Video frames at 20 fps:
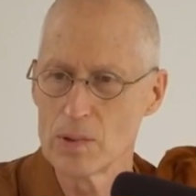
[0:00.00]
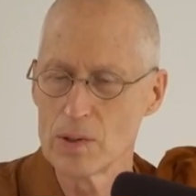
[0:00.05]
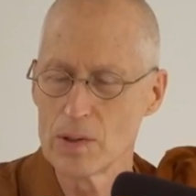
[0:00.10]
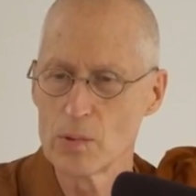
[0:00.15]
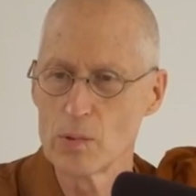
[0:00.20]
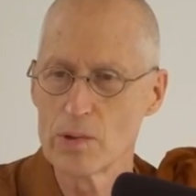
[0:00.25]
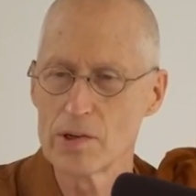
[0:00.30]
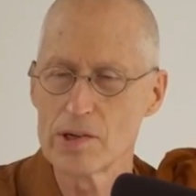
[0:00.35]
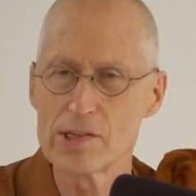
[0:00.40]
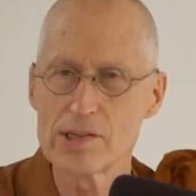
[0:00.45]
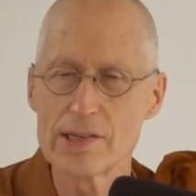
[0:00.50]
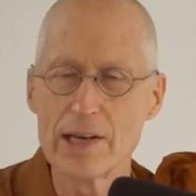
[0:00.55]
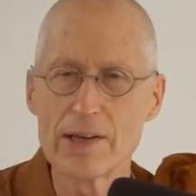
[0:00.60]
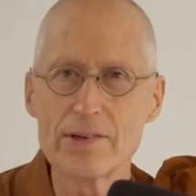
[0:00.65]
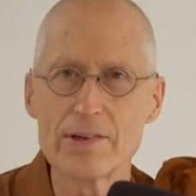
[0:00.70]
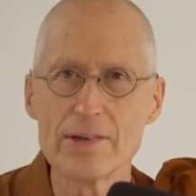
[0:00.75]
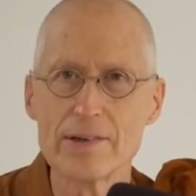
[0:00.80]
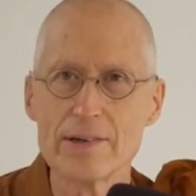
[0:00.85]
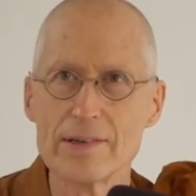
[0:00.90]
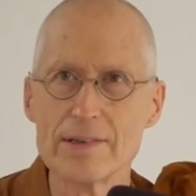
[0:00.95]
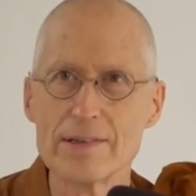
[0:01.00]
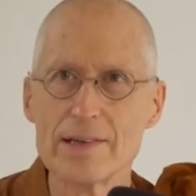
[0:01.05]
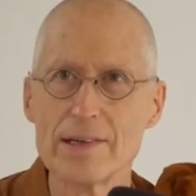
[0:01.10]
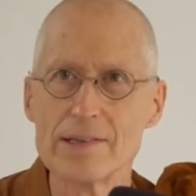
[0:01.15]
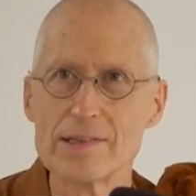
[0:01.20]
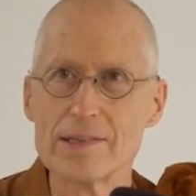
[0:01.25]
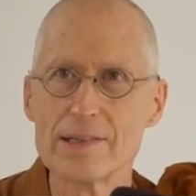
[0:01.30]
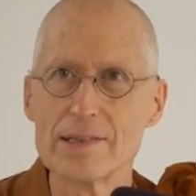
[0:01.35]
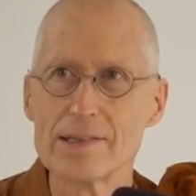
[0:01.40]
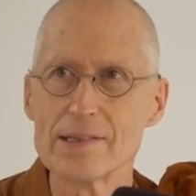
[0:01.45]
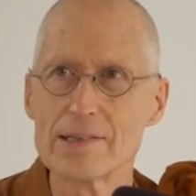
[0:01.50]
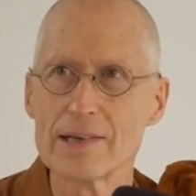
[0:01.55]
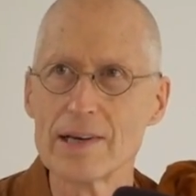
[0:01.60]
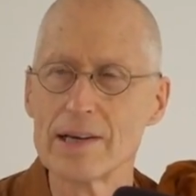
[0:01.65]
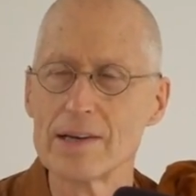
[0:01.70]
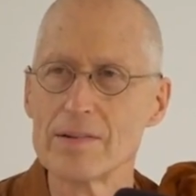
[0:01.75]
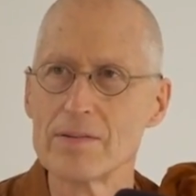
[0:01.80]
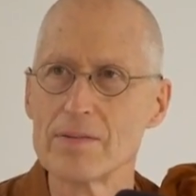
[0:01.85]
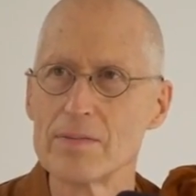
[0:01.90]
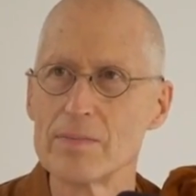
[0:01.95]
we're centered. There's this
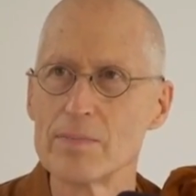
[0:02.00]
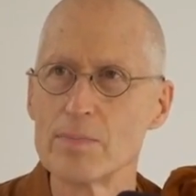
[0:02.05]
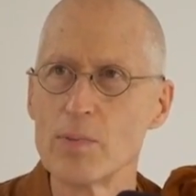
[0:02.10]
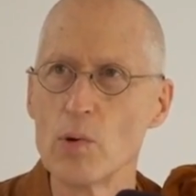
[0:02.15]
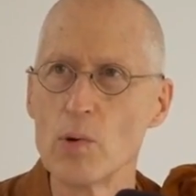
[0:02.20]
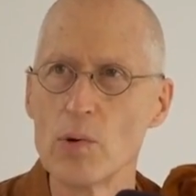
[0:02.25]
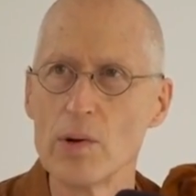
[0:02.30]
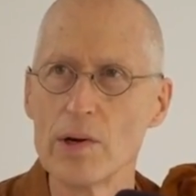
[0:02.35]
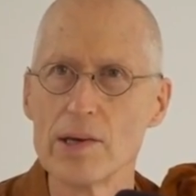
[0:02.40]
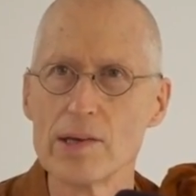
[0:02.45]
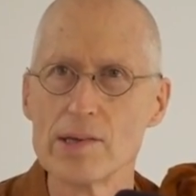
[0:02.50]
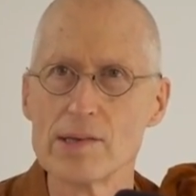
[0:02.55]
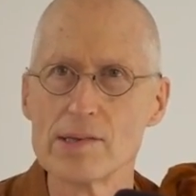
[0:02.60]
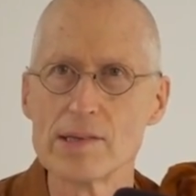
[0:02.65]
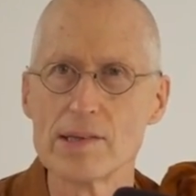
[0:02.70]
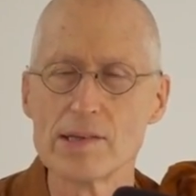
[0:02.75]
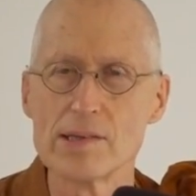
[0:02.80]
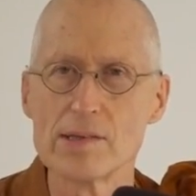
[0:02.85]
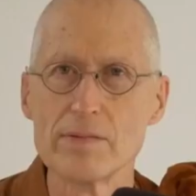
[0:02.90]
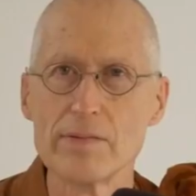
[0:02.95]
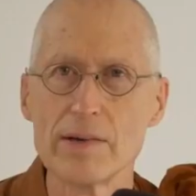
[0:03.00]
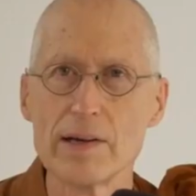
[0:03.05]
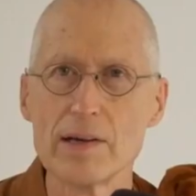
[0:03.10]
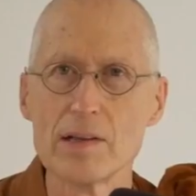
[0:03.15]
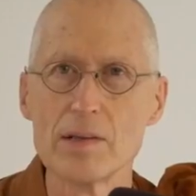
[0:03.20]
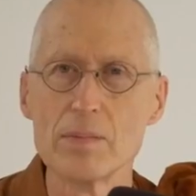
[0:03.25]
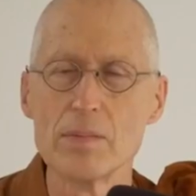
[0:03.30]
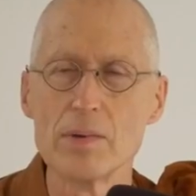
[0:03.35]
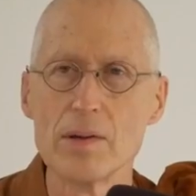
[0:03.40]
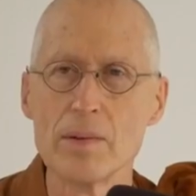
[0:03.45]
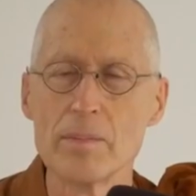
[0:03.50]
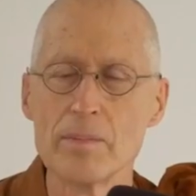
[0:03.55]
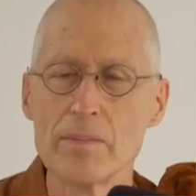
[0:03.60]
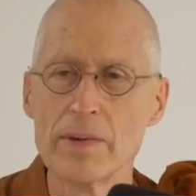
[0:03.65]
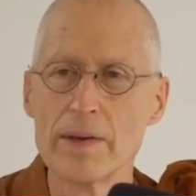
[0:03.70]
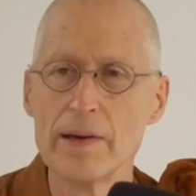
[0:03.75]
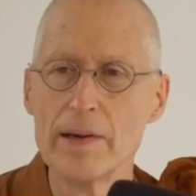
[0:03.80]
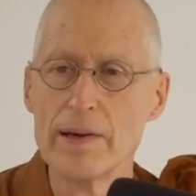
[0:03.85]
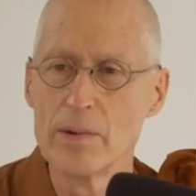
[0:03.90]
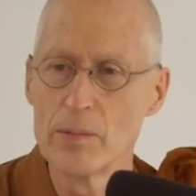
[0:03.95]
kind of poise that's available.
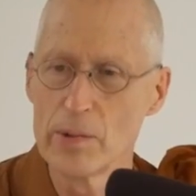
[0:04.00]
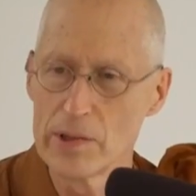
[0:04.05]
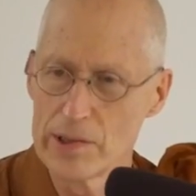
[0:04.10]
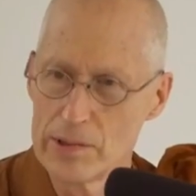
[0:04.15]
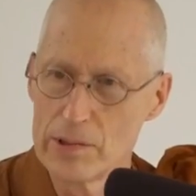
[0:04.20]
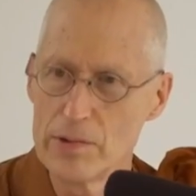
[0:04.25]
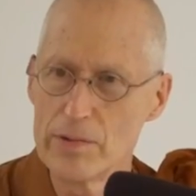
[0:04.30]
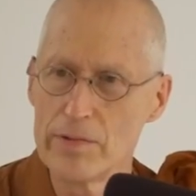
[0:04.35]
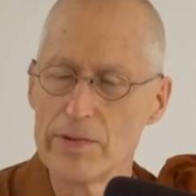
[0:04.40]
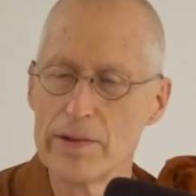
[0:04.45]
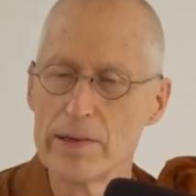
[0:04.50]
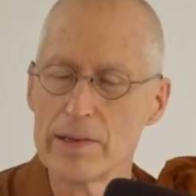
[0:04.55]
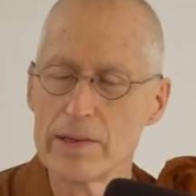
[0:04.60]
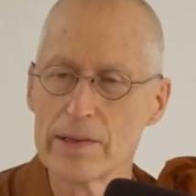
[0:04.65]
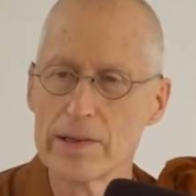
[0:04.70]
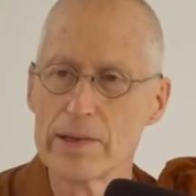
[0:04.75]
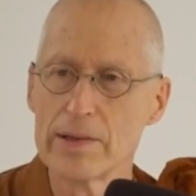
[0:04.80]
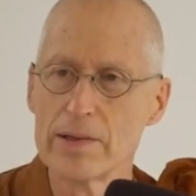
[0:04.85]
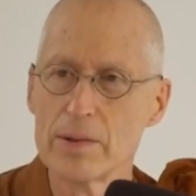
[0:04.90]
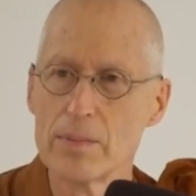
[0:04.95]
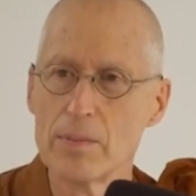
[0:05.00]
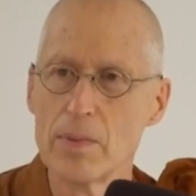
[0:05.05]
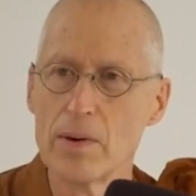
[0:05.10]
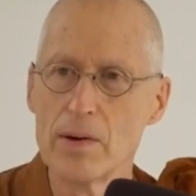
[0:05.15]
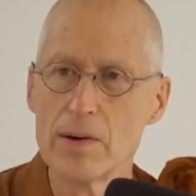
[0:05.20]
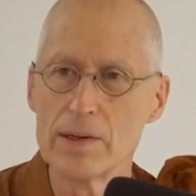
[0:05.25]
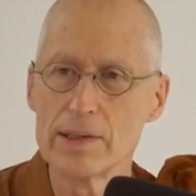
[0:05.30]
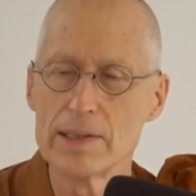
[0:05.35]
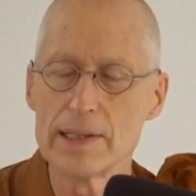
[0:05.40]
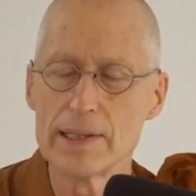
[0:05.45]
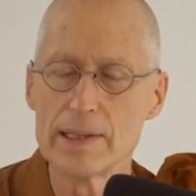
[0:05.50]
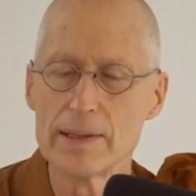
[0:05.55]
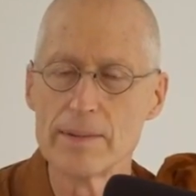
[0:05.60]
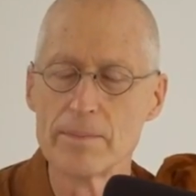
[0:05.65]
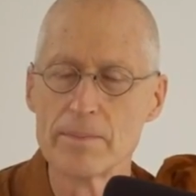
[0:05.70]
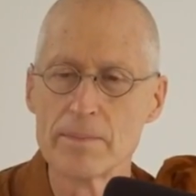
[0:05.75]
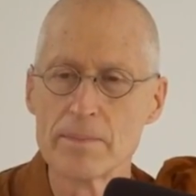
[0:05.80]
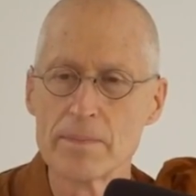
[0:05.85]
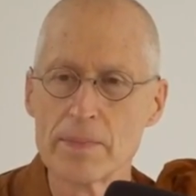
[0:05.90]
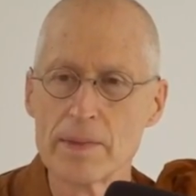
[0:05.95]
We do feel it in the body.
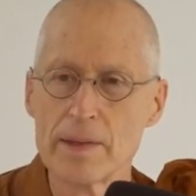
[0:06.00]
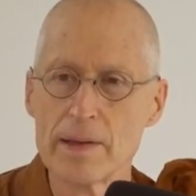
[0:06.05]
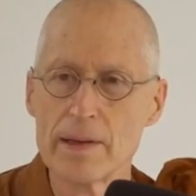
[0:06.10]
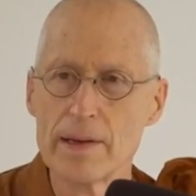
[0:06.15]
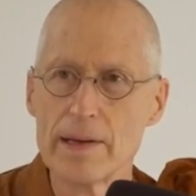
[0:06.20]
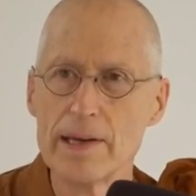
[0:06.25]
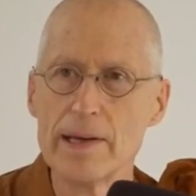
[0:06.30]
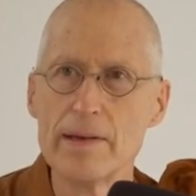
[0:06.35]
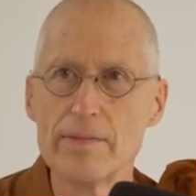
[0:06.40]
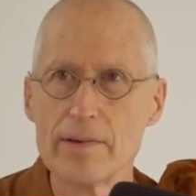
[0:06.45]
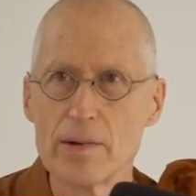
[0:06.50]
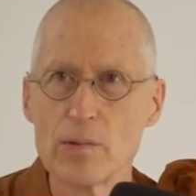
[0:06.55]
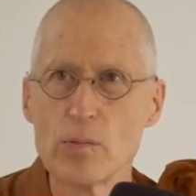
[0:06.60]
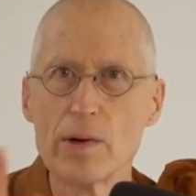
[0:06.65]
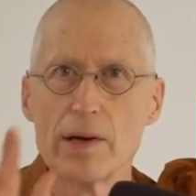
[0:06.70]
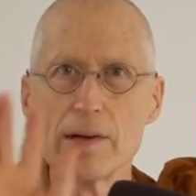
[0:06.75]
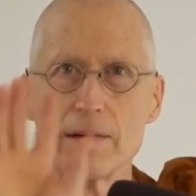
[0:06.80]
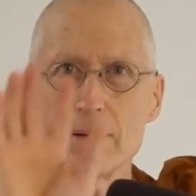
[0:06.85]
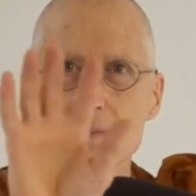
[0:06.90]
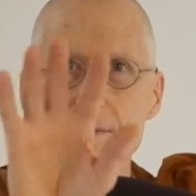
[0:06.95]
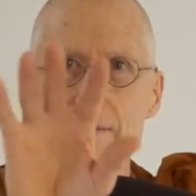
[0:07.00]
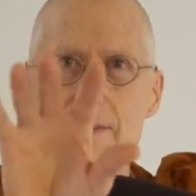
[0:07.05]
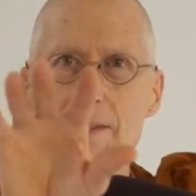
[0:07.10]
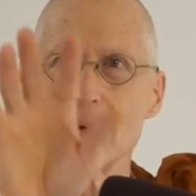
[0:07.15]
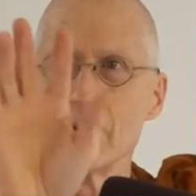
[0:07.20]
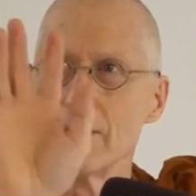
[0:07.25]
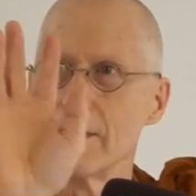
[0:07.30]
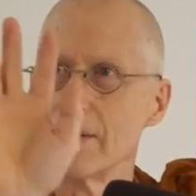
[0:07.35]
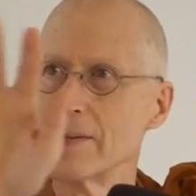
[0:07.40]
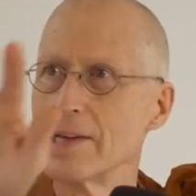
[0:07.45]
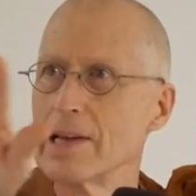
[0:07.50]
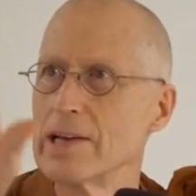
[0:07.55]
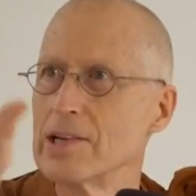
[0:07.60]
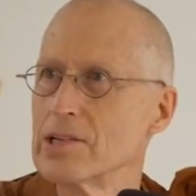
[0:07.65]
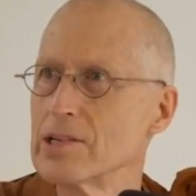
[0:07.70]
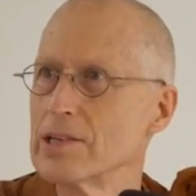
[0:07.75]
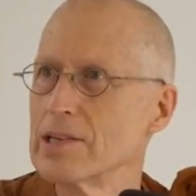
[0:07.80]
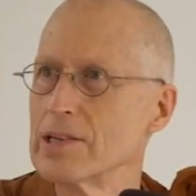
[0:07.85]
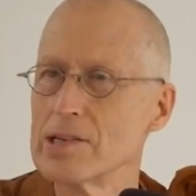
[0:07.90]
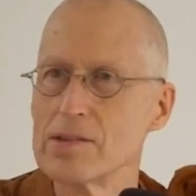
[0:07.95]
Even when you know the
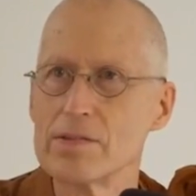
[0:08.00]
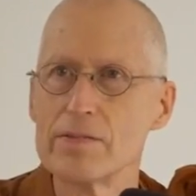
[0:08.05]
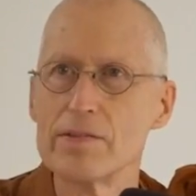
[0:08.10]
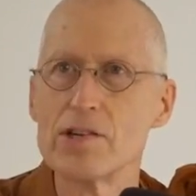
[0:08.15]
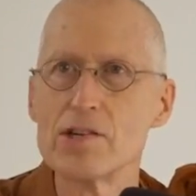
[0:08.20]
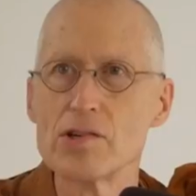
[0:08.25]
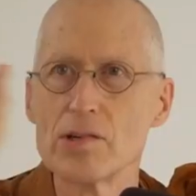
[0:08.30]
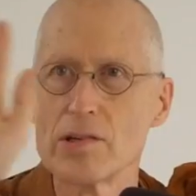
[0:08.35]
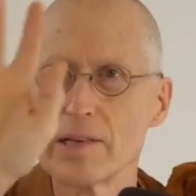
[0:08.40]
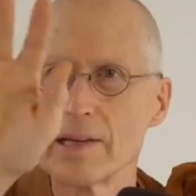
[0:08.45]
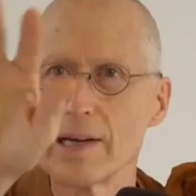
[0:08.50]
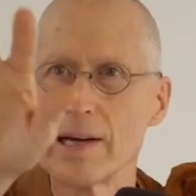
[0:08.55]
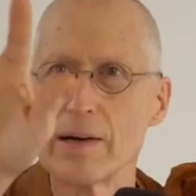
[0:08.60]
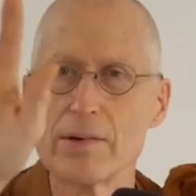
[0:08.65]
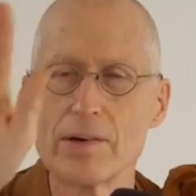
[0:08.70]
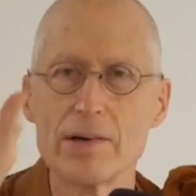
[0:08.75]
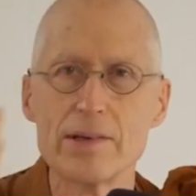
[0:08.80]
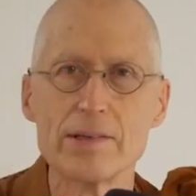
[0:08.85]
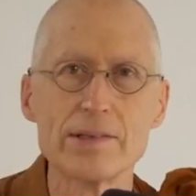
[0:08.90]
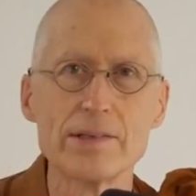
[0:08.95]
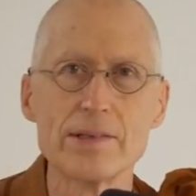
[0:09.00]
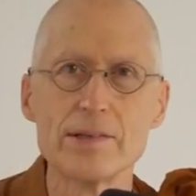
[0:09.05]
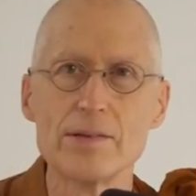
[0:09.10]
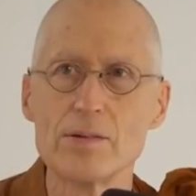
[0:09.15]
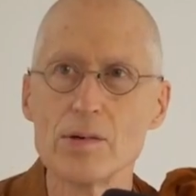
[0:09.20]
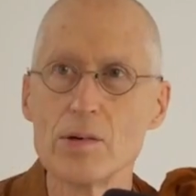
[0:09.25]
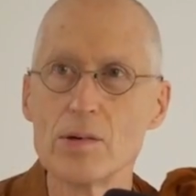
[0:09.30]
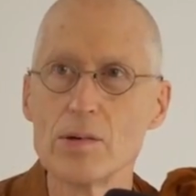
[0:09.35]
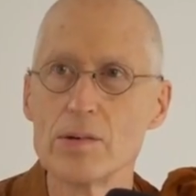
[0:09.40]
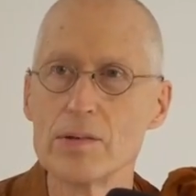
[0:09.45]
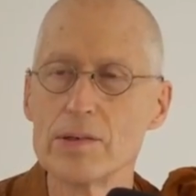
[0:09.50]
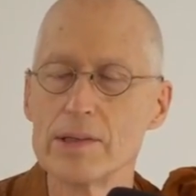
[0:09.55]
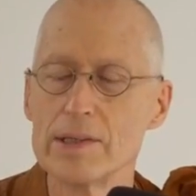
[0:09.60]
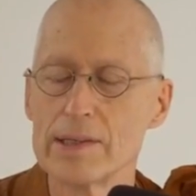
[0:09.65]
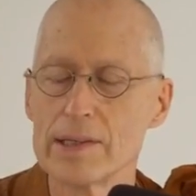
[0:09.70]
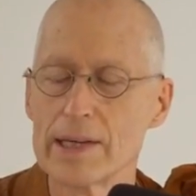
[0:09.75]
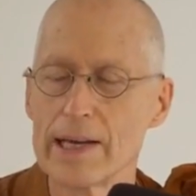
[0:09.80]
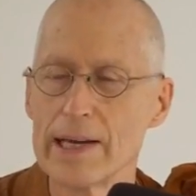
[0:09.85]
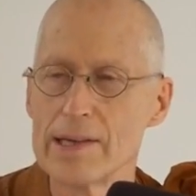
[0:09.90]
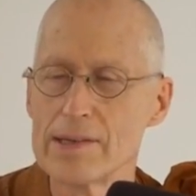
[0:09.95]
attention is visually out onto the road
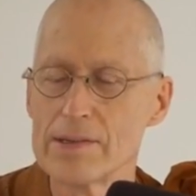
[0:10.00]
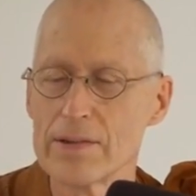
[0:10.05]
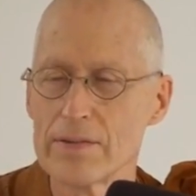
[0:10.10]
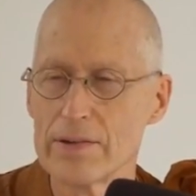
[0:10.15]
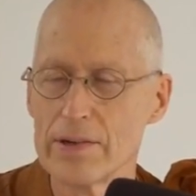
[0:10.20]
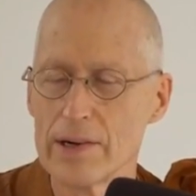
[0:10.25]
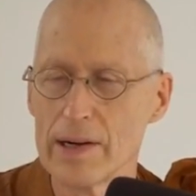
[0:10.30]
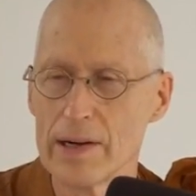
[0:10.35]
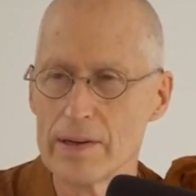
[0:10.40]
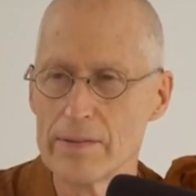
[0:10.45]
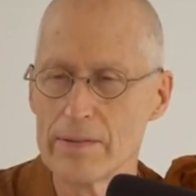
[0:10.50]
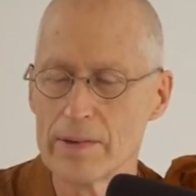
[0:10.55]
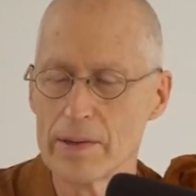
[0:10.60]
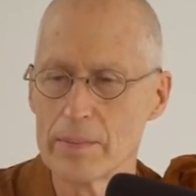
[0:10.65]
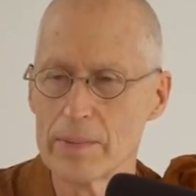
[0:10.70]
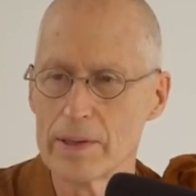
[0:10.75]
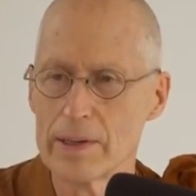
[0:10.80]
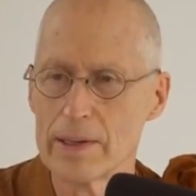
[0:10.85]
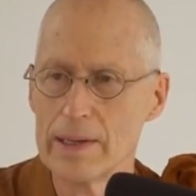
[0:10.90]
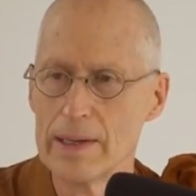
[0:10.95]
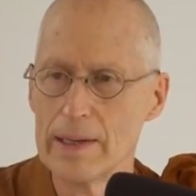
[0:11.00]
in the case of driving, but